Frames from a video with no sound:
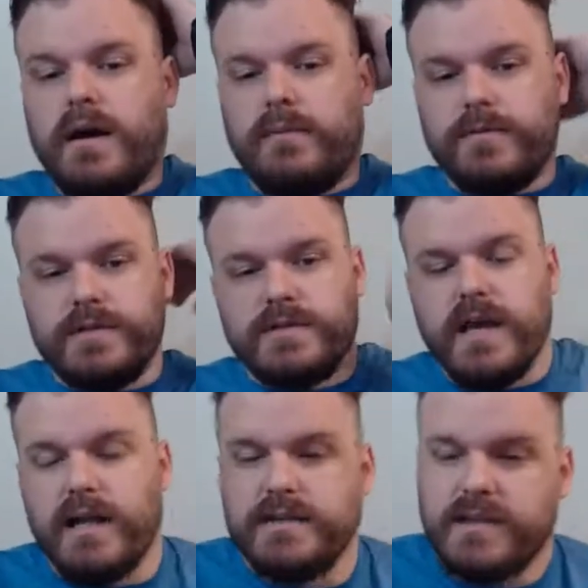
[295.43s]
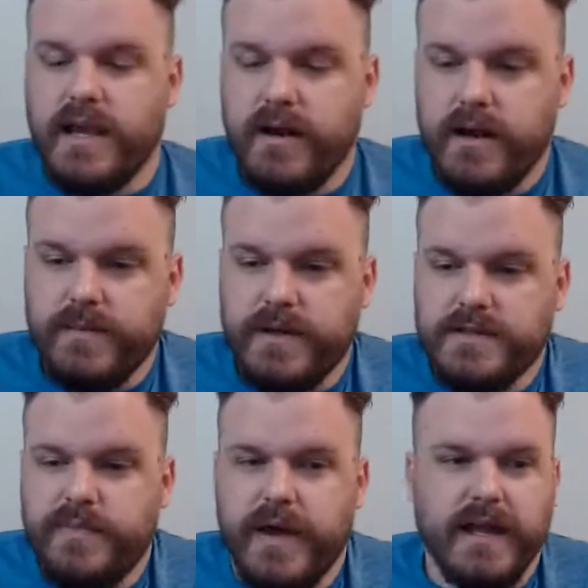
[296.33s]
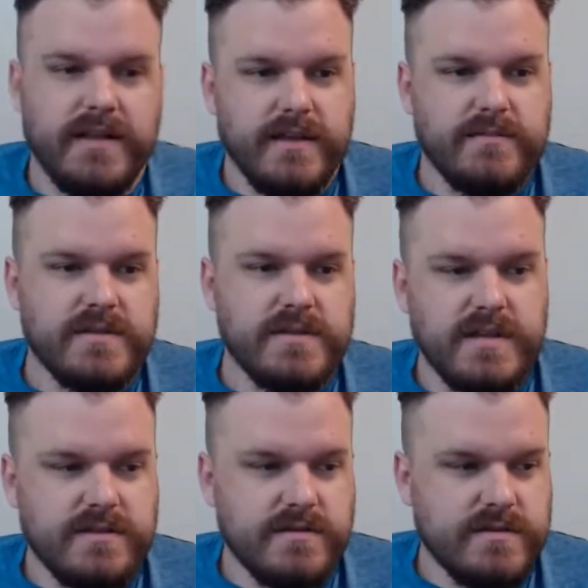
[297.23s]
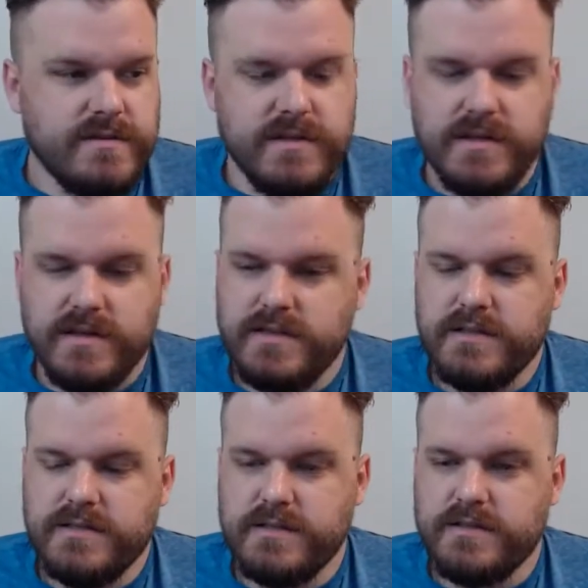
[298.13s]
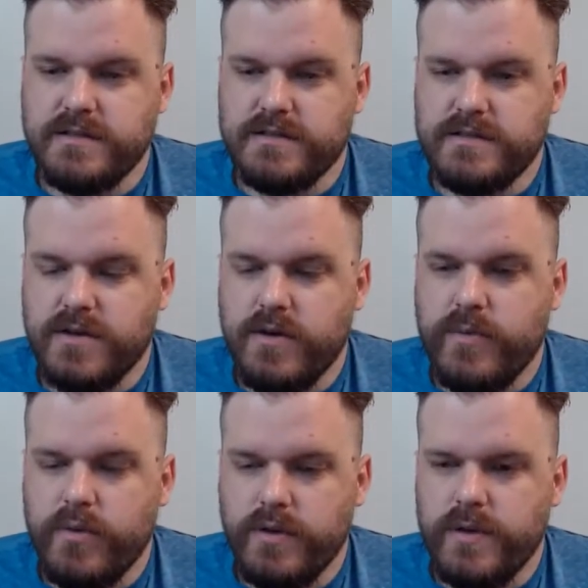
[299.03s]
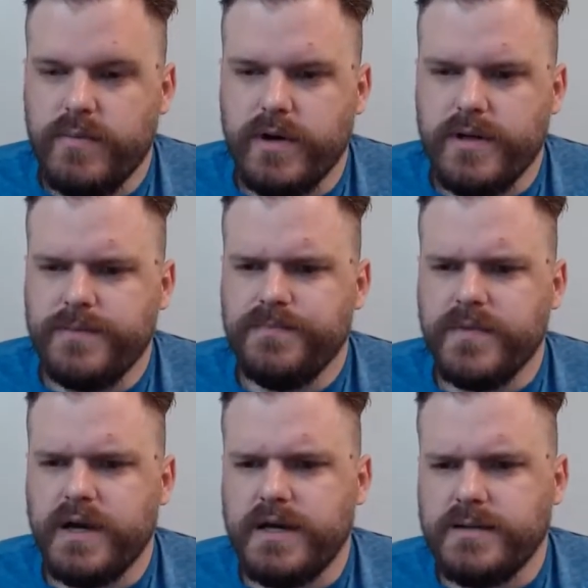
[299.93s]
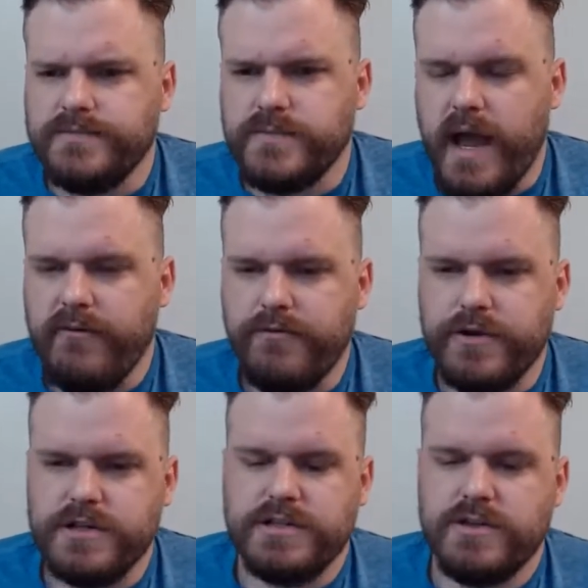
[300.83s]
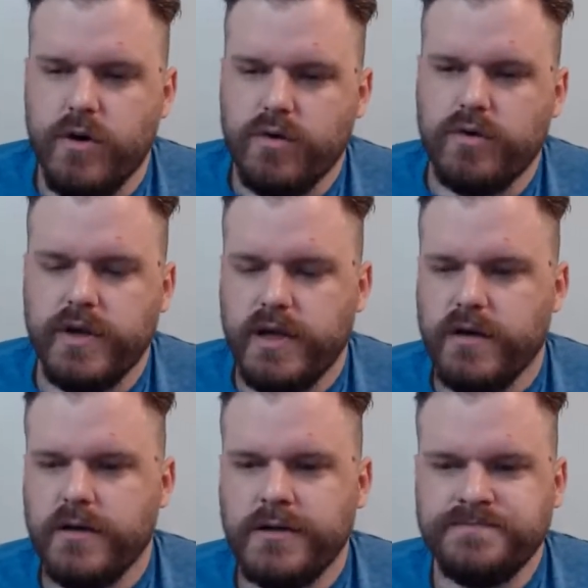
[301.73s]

which is kind of scary because bad teams and teasers tend to go poorly. But average total here,